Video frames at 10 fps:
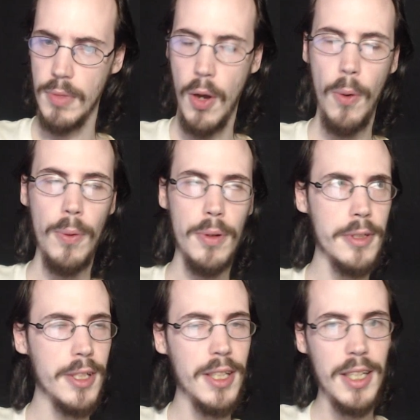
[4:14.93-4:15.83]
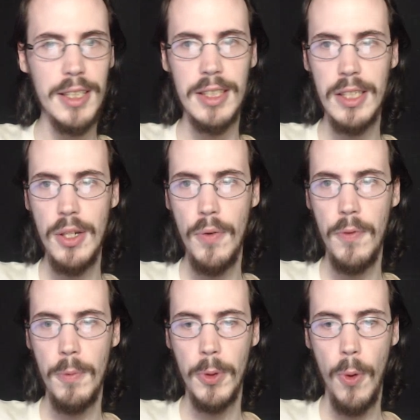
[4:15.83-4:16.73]
Oh, it's the dude
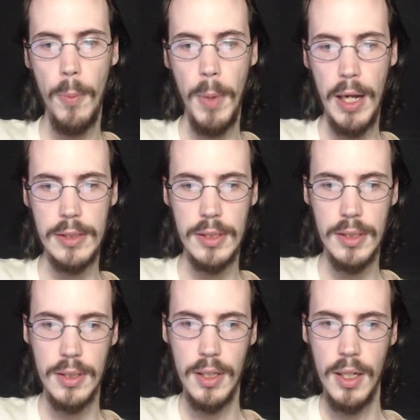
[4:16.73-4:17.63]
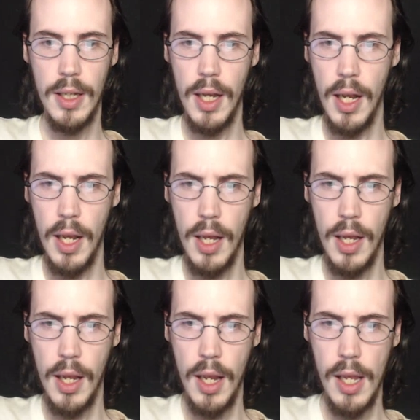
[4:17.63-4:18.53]
from the coal mines.
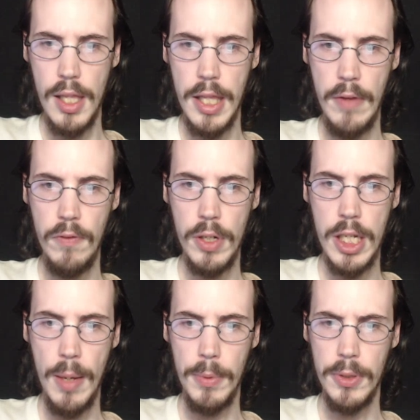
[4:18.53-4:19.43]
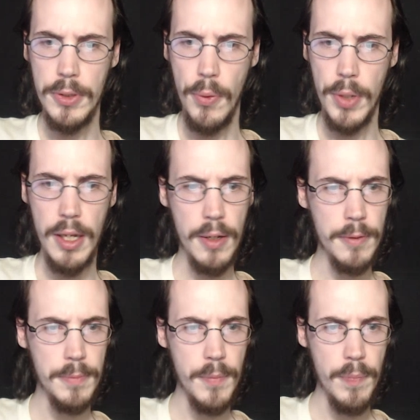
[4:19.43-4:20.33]
Thanks for the tip, Yoki.
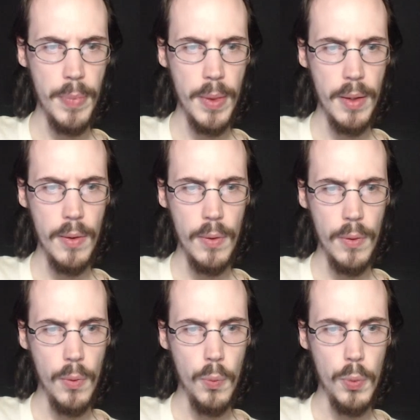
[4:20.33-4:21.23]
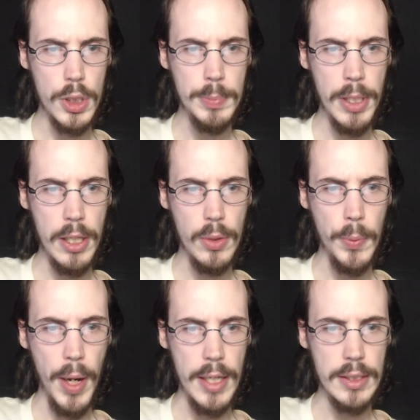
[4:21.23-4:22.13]
We'll split it
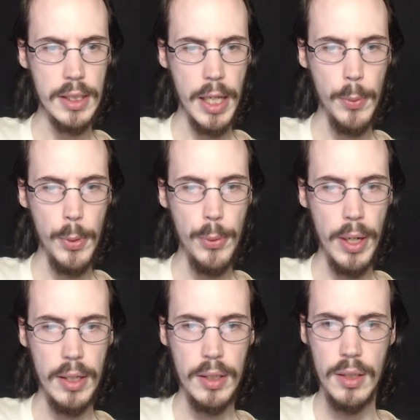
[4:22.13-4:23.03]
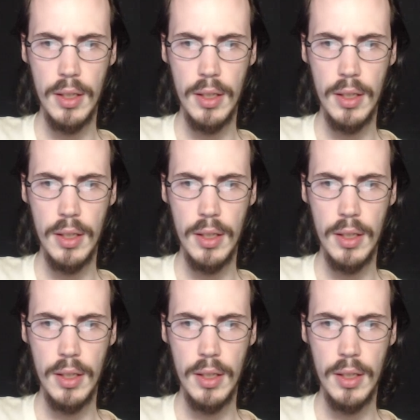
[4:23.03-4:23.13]
3 ways, like we agreed.